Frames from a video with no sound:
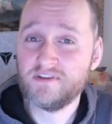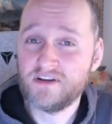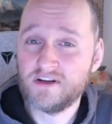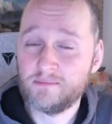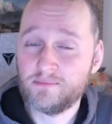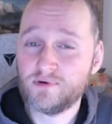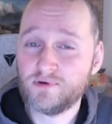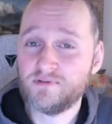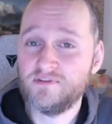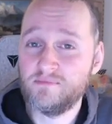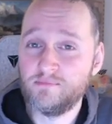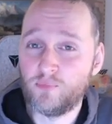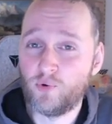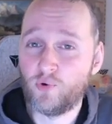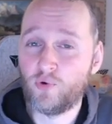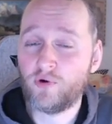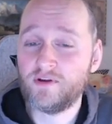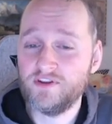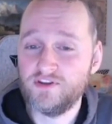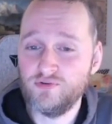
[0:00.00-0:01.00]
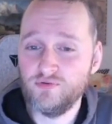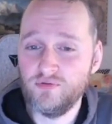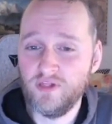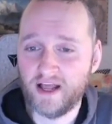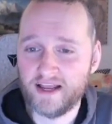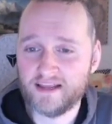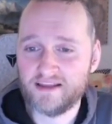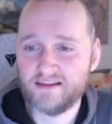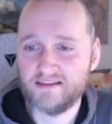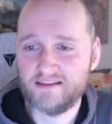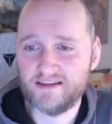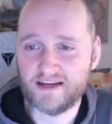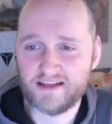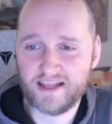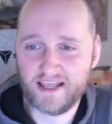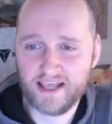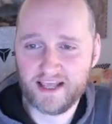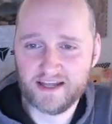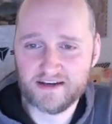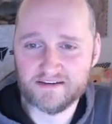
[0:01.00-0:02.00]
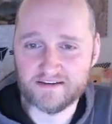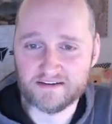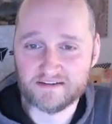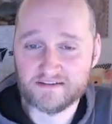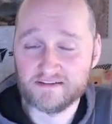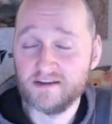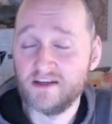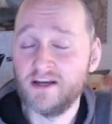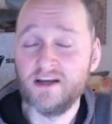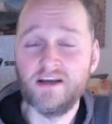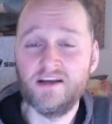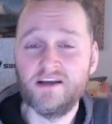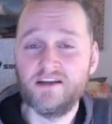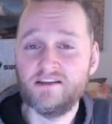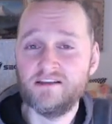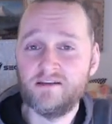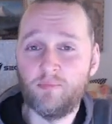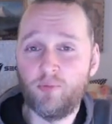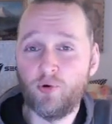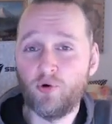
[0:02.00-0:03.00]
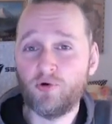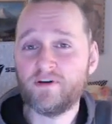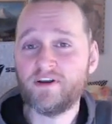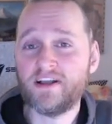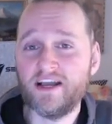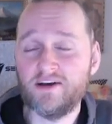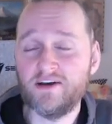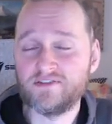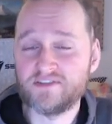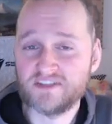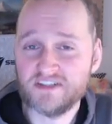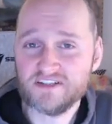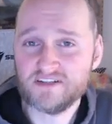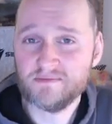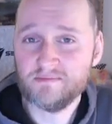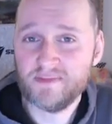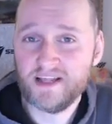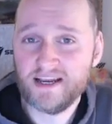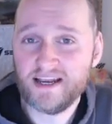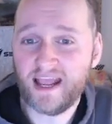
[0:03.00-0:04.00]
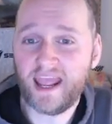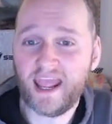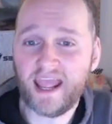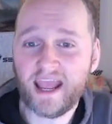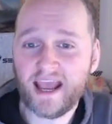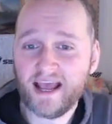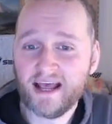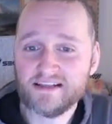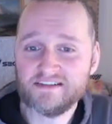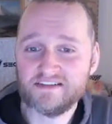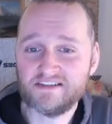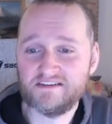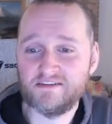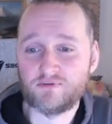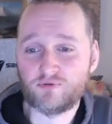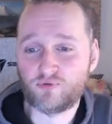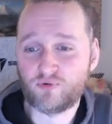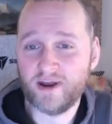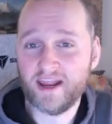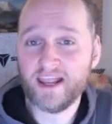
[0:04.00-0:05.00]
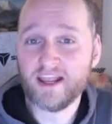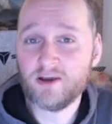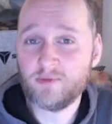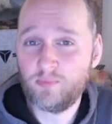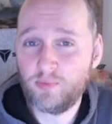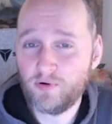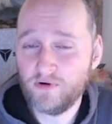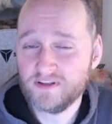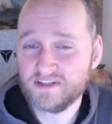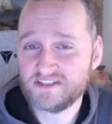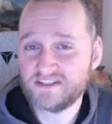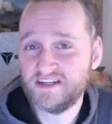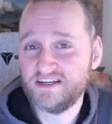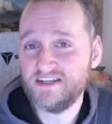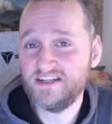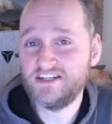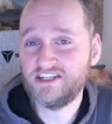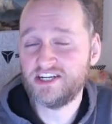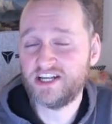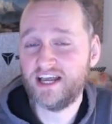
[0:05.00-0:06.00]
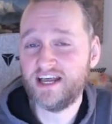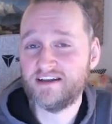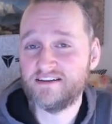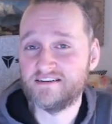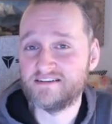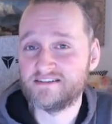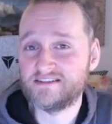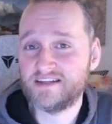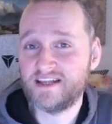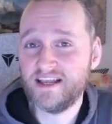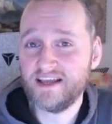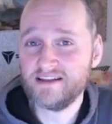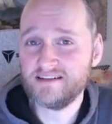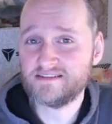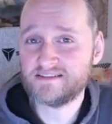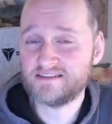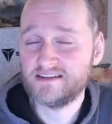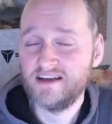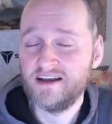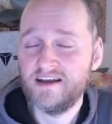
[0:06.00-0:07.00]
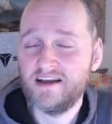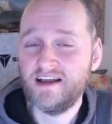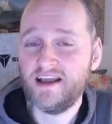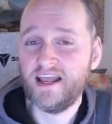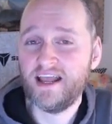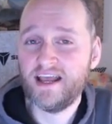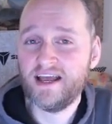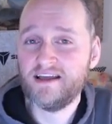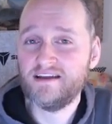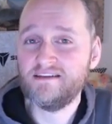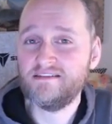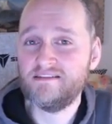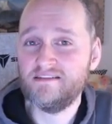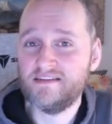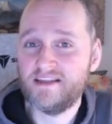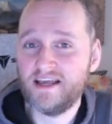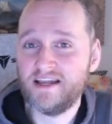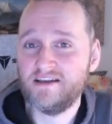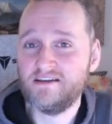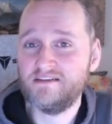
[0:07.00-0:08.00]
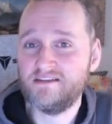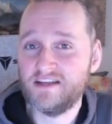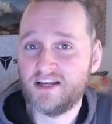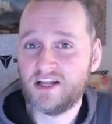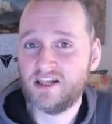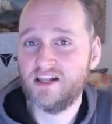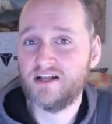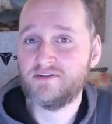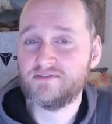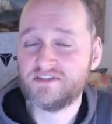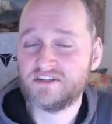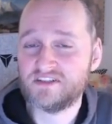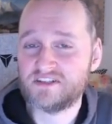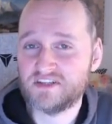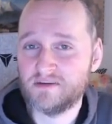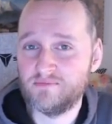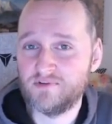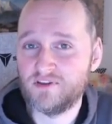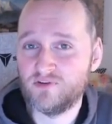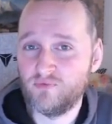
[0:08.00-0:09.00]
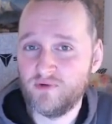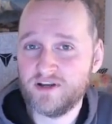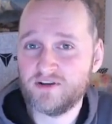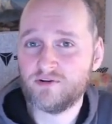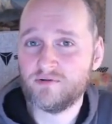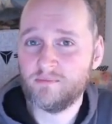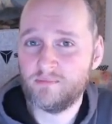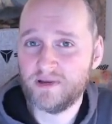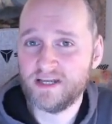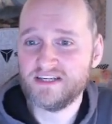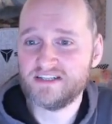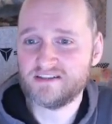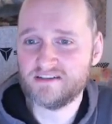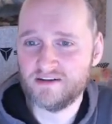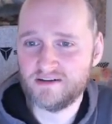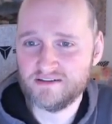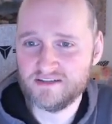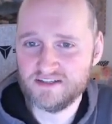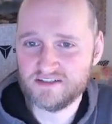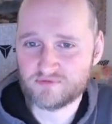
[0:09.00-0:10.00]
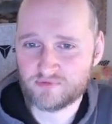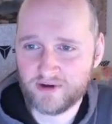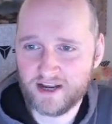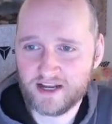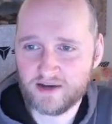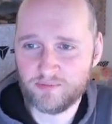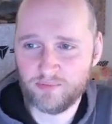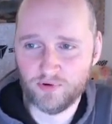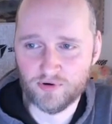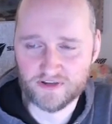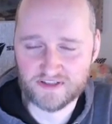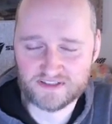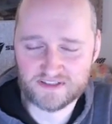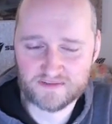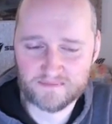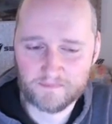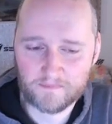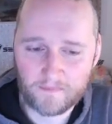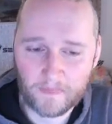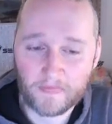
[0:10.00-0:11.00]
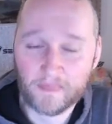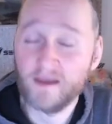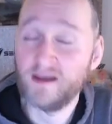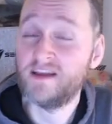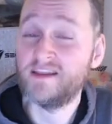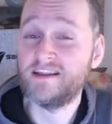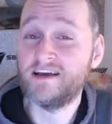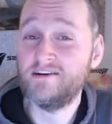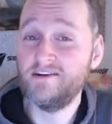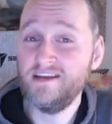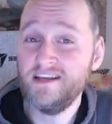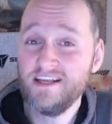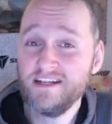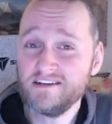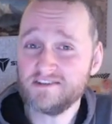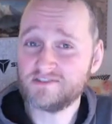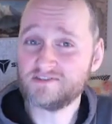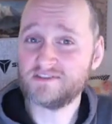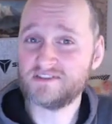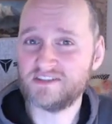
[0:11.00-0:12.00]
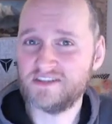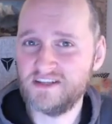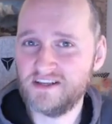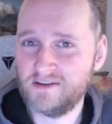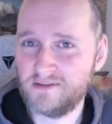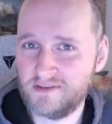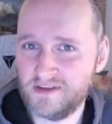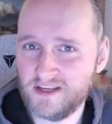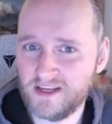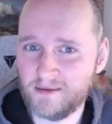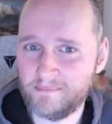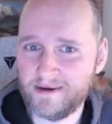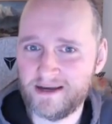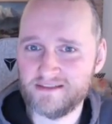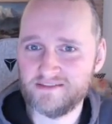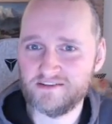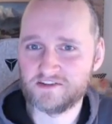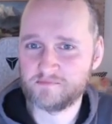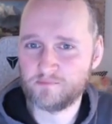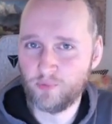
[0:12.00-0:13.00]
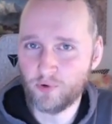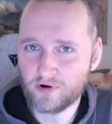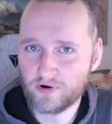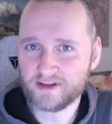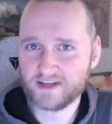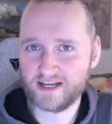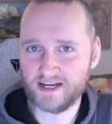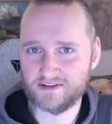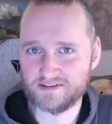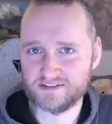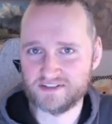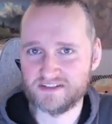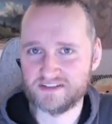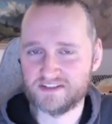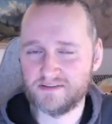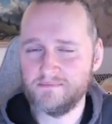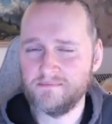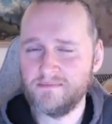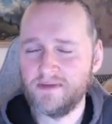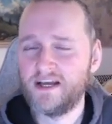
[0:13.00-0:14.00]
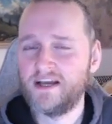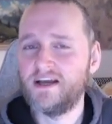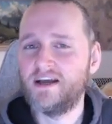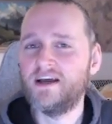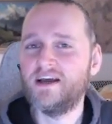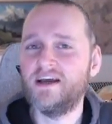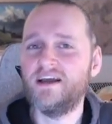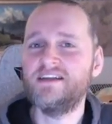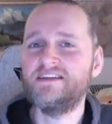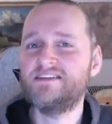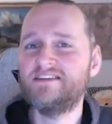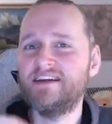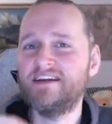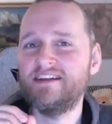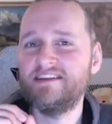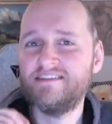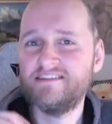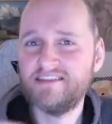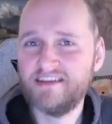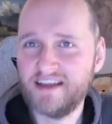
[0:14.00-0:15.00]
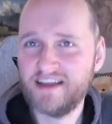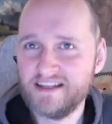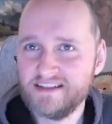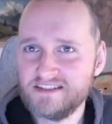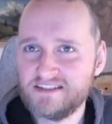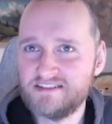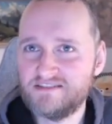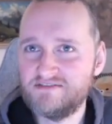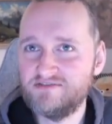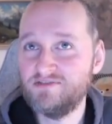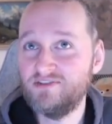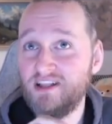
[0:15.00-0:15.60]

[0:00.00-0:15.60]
the number, the more you like that candidate. The border count system then adds the rank points that each candidate gets and then declares someone the winner based on these rank points. Now, the interesting thing about this border count system is that it tends to